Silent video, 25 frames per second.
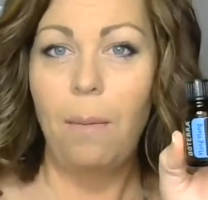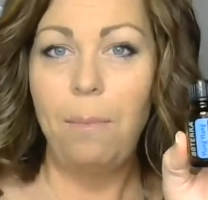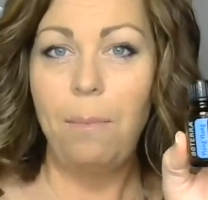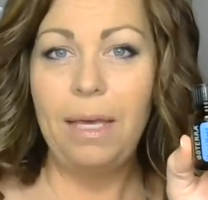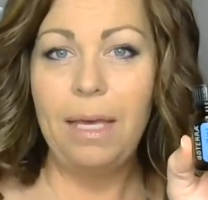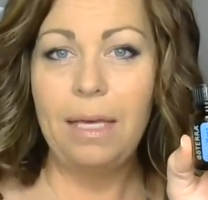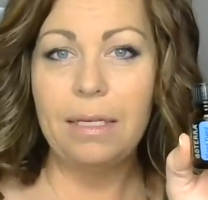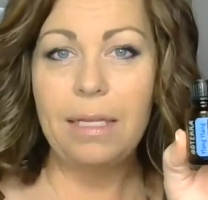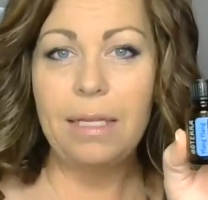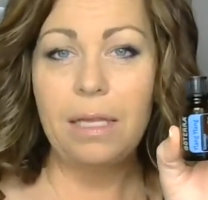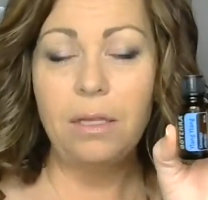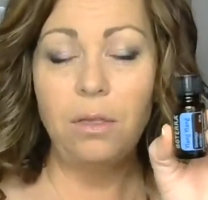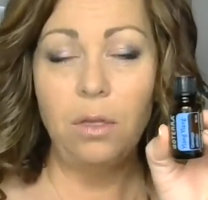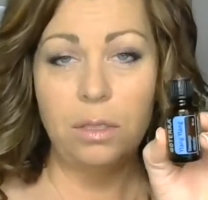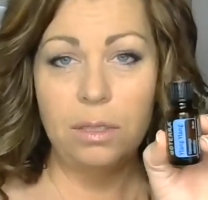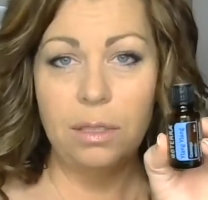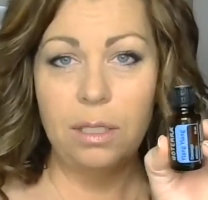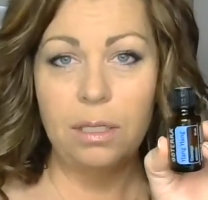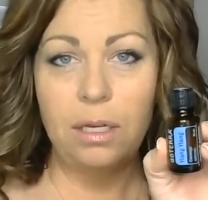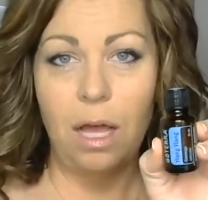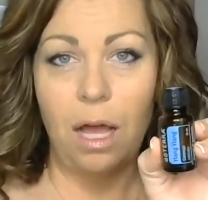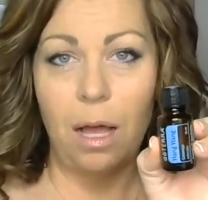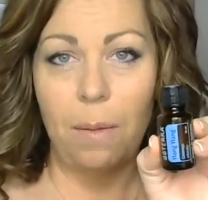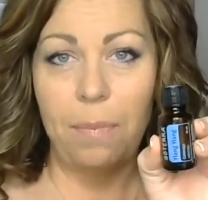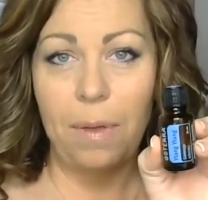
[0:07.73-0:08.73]
Because I
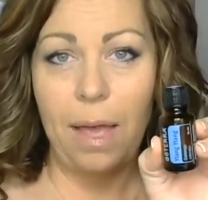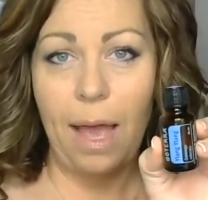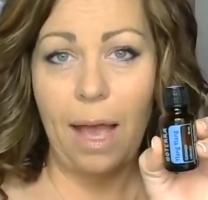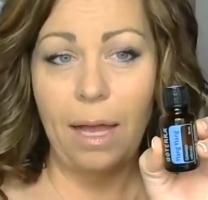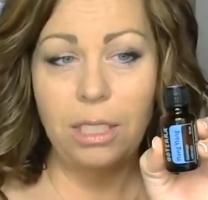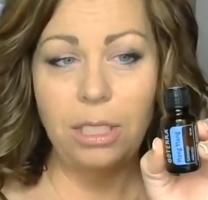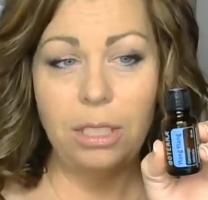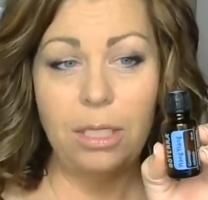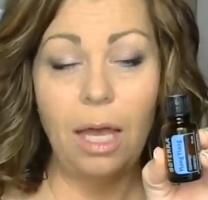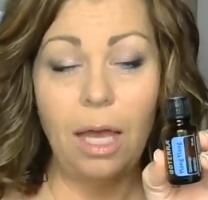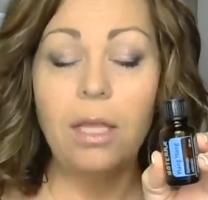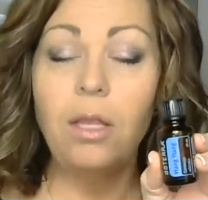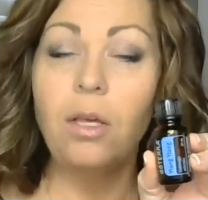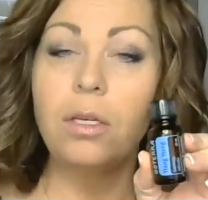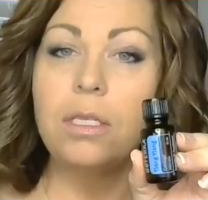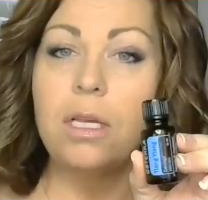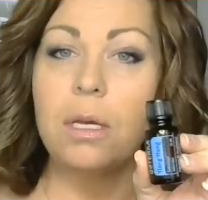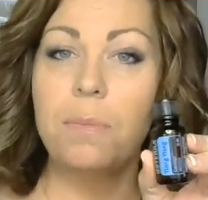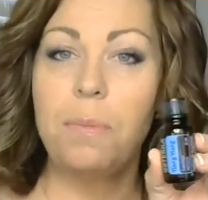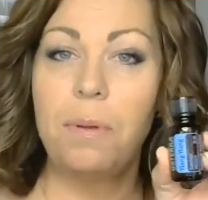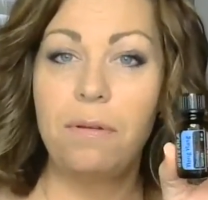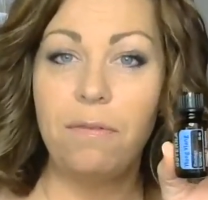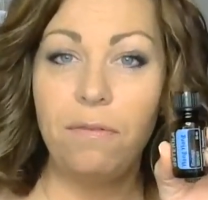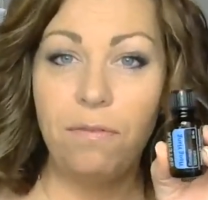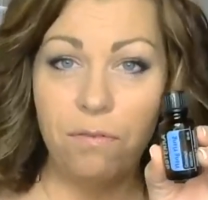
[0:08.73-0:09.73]
looked it up. Actually, I looked
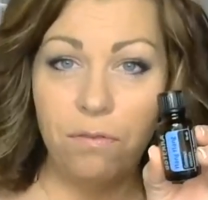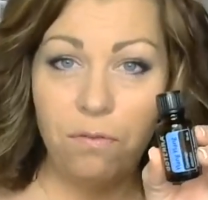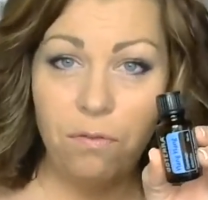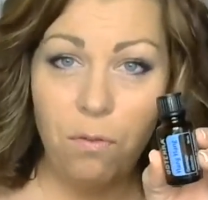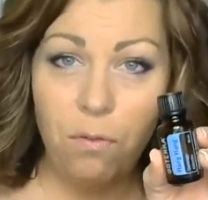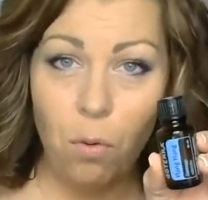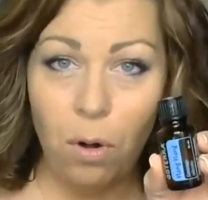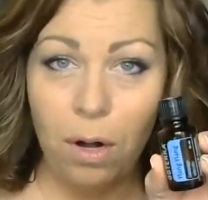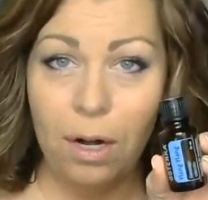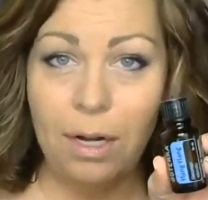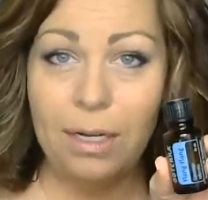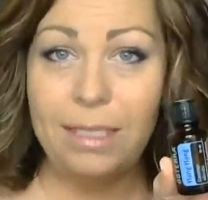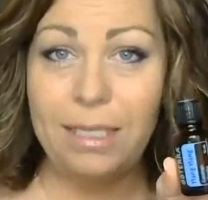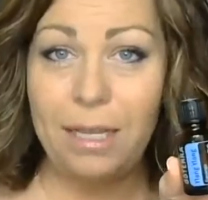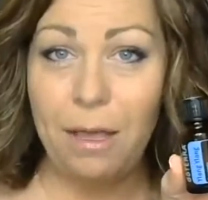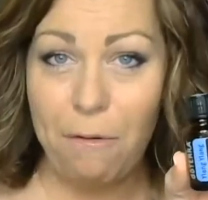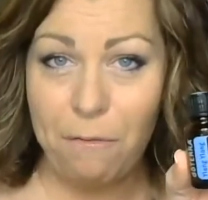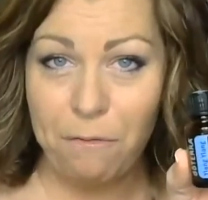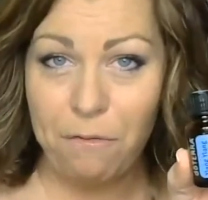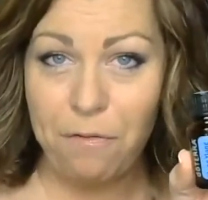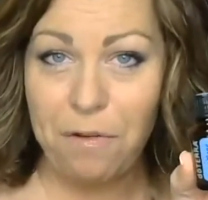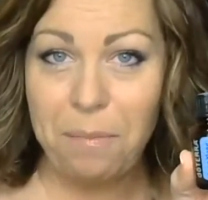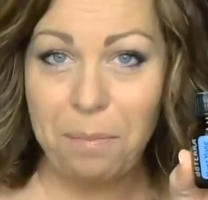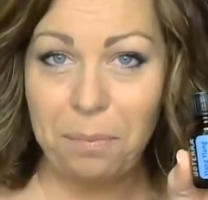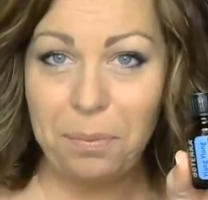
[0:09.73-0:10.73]
up in 4
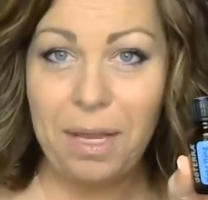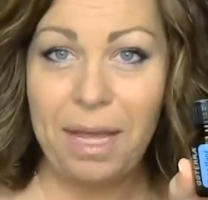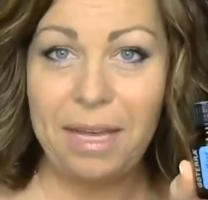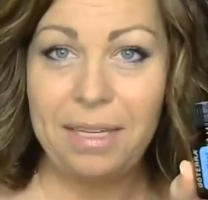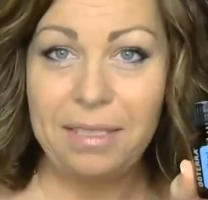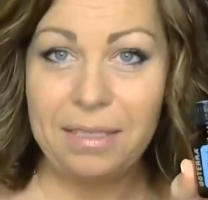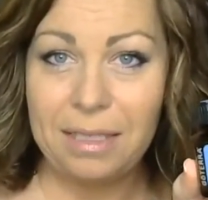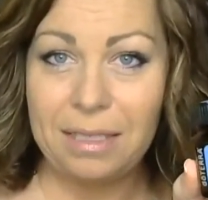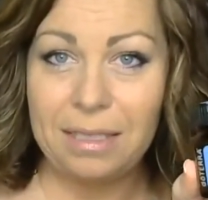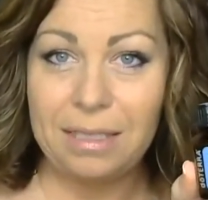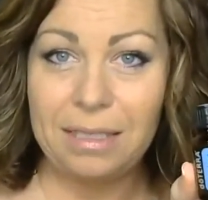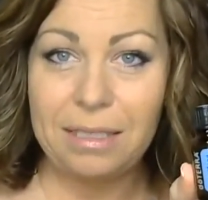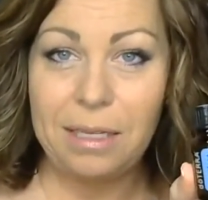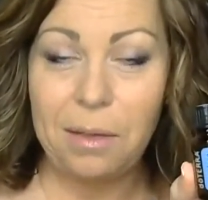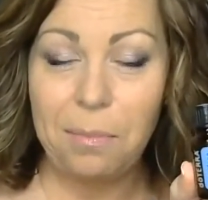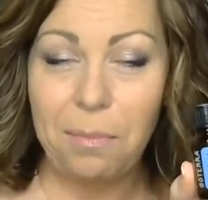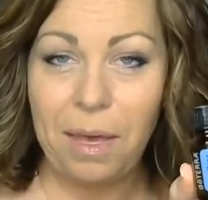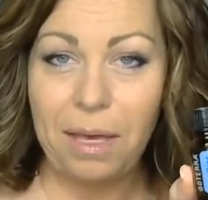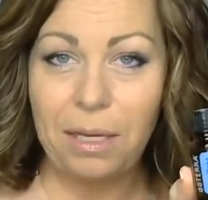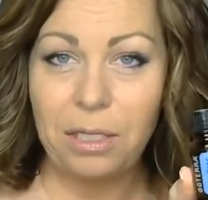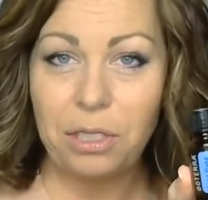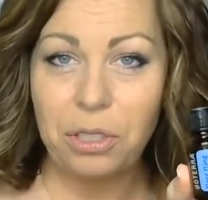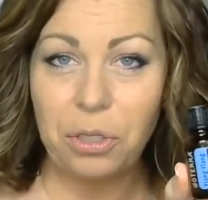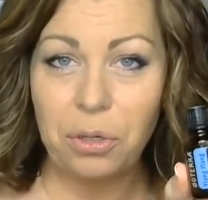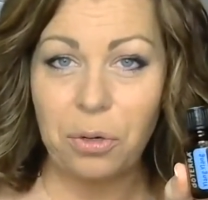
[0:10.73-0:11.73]
different places to
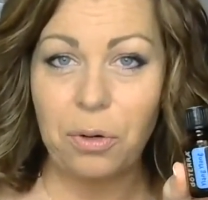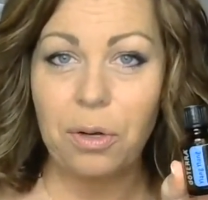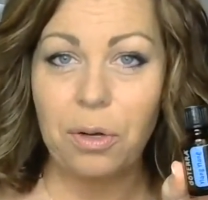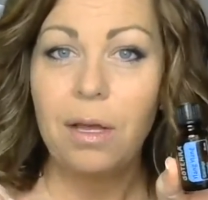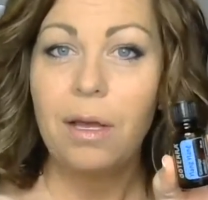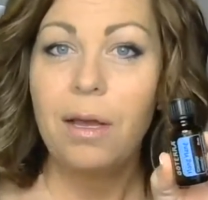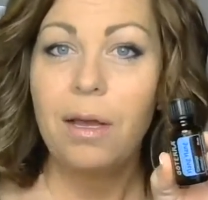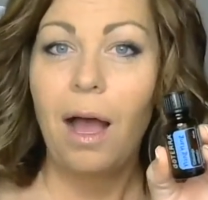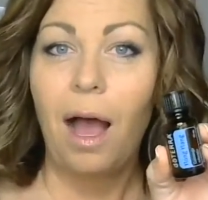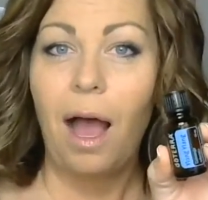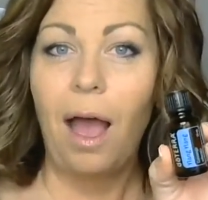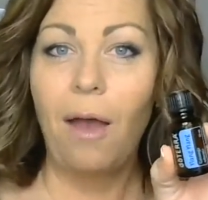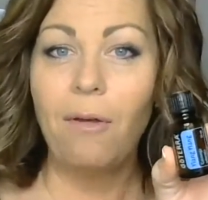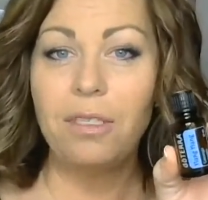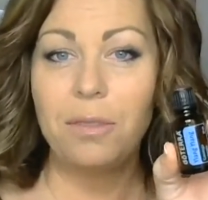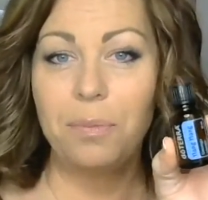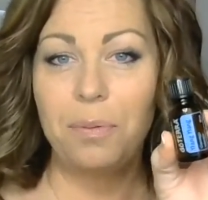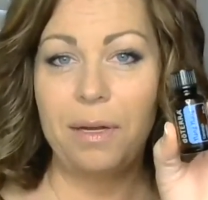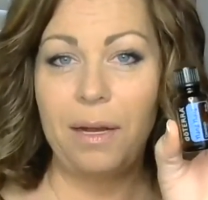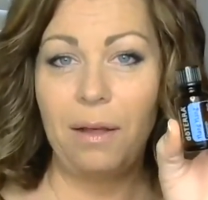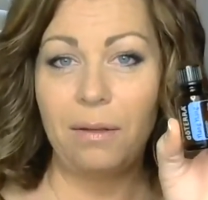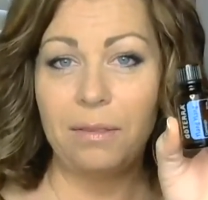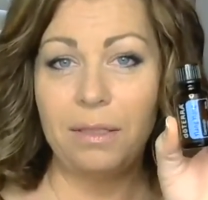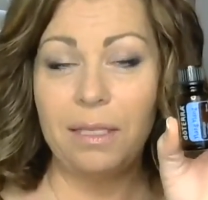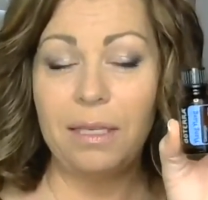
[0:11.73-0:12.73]
make sure I was
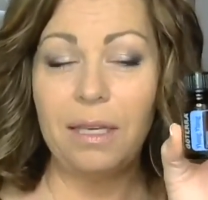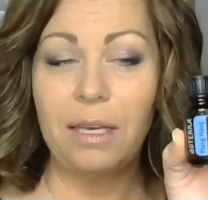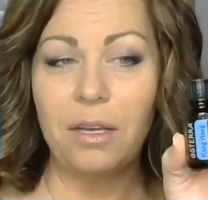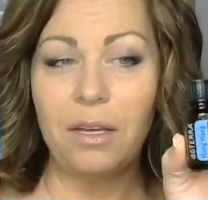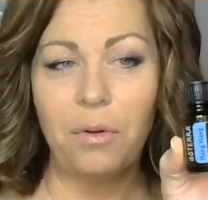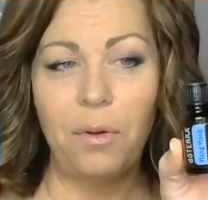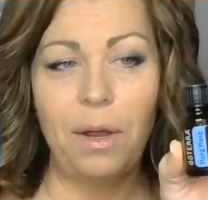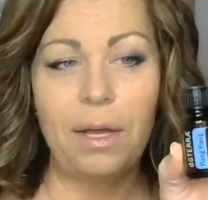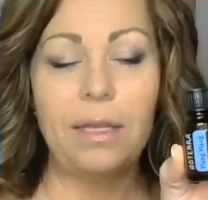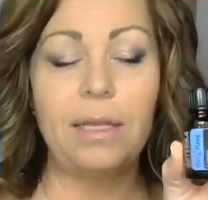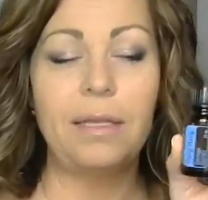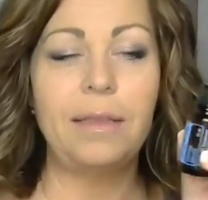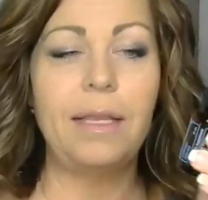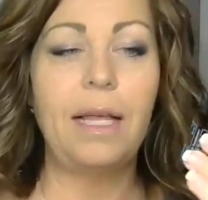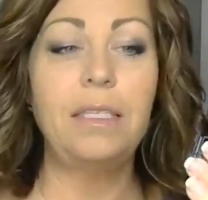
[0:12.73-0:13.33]
pronouncing it correctly.